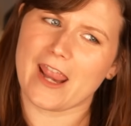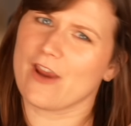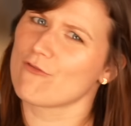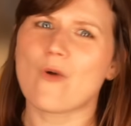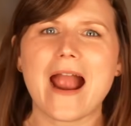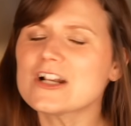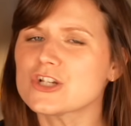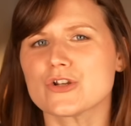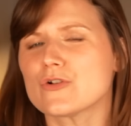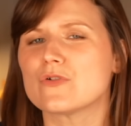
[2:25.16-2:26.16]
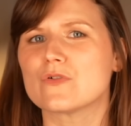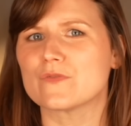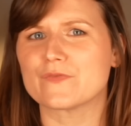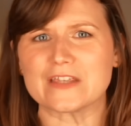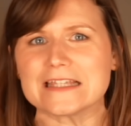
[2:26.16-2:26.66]
irrational
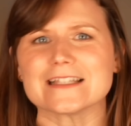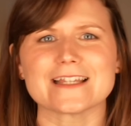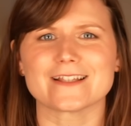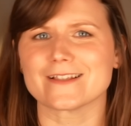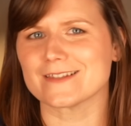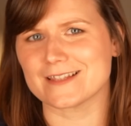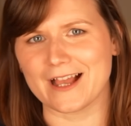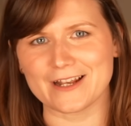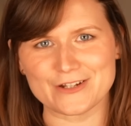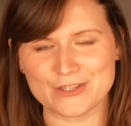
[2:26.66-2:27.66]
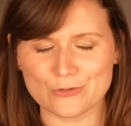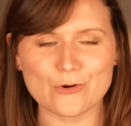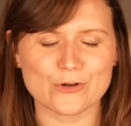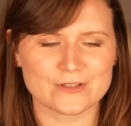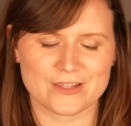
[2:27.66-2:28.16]
feelings and
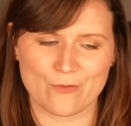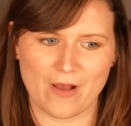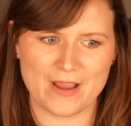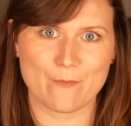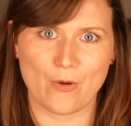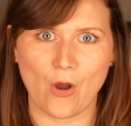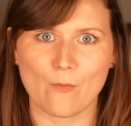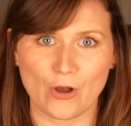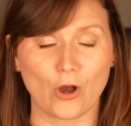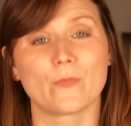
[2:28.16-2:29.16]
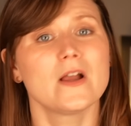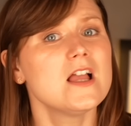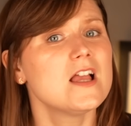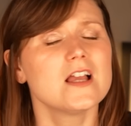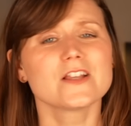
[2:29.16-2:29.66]
thoughts that might pop up.
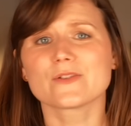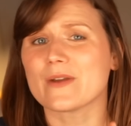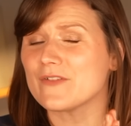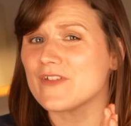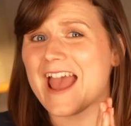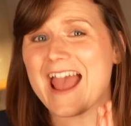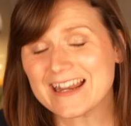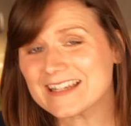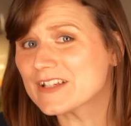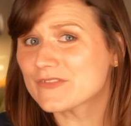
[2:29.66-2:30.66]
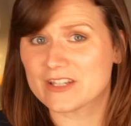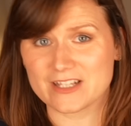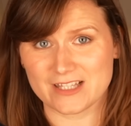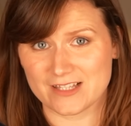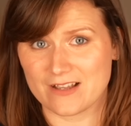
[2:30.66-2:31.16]
So if any of
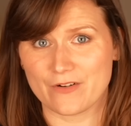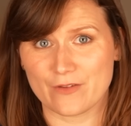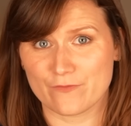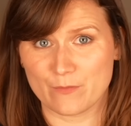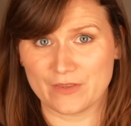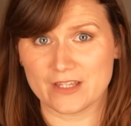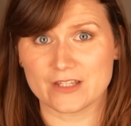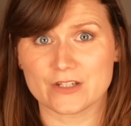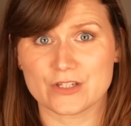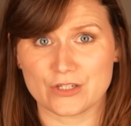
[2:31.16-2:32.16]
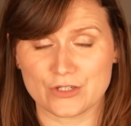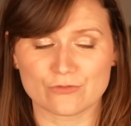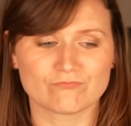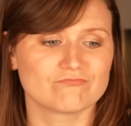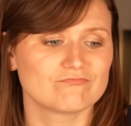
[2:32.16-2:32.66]
this is sounding familiar to
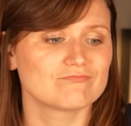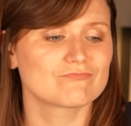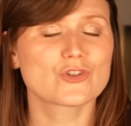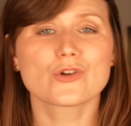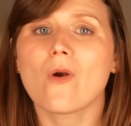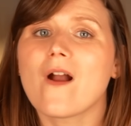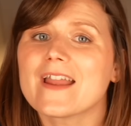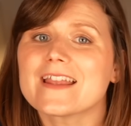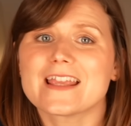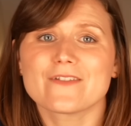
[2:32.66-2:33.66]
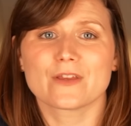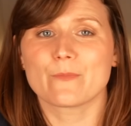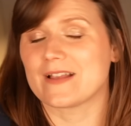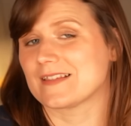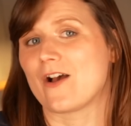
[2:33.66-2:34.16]
you, try giving
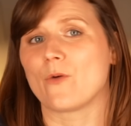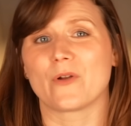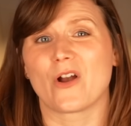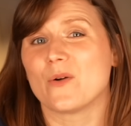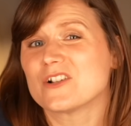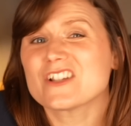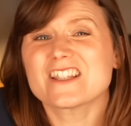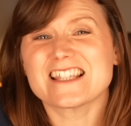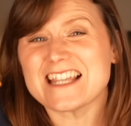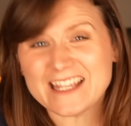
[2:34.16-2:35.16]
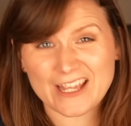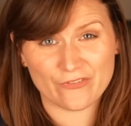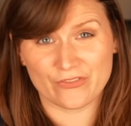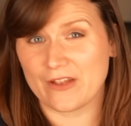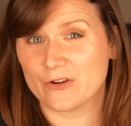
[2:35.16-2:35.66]
BetterHelp a go and just see
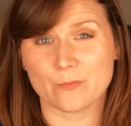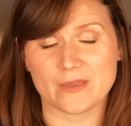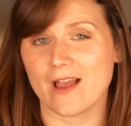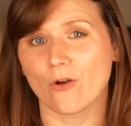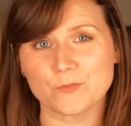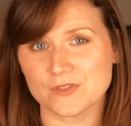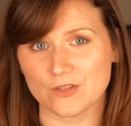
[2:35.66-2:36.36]
if therapy helps